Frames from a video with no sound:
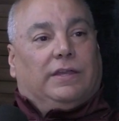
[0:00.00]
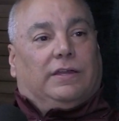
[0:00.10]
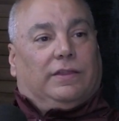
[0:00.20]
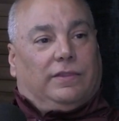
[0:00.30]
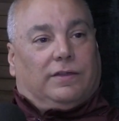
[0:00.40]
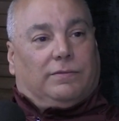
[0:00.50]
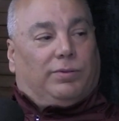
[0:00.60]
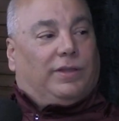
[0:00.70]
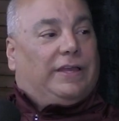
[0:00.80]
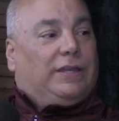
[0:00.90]
the
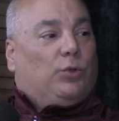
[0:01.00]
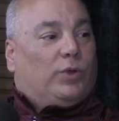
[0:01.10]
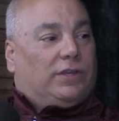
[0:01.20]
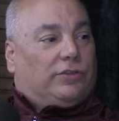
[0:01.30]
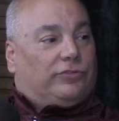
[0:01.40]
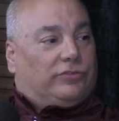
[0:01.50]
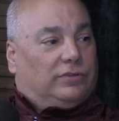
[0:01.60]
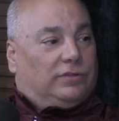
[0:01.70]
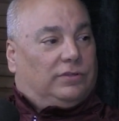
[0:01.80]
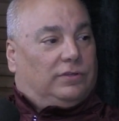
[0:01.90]
complaining witness
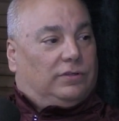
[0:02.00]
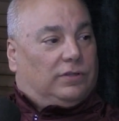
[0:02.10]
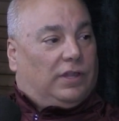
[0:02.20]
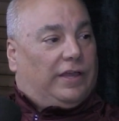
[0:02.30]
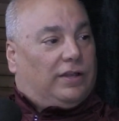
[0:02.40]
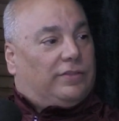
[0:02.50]
lied on the